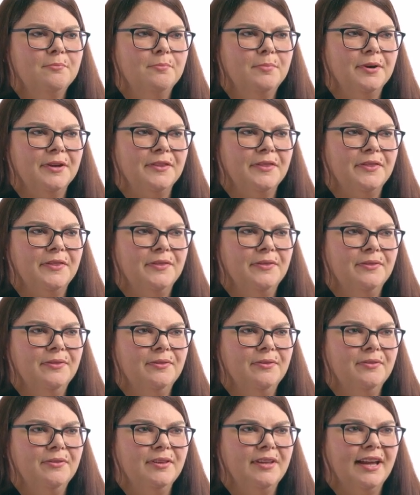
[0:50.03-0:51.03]
but
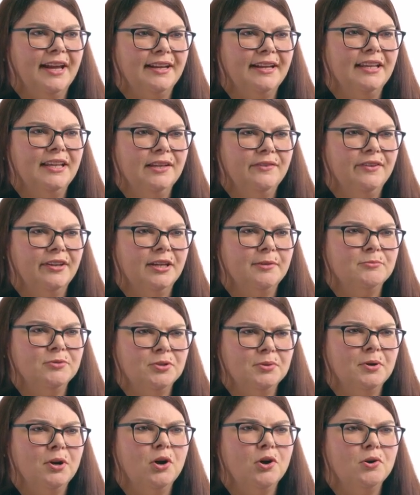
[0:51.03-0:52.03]
kind of giving them
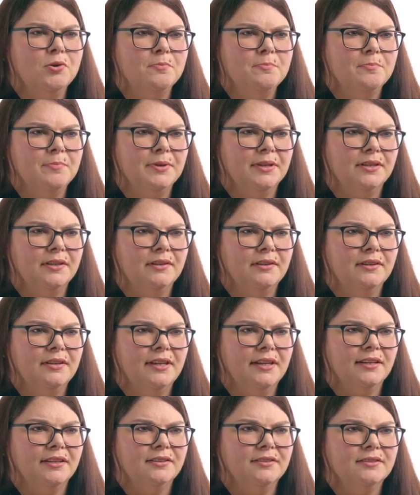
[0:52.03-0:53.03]
new hope
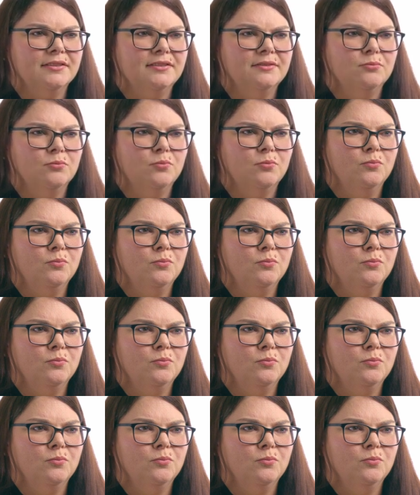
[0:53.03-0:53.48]
and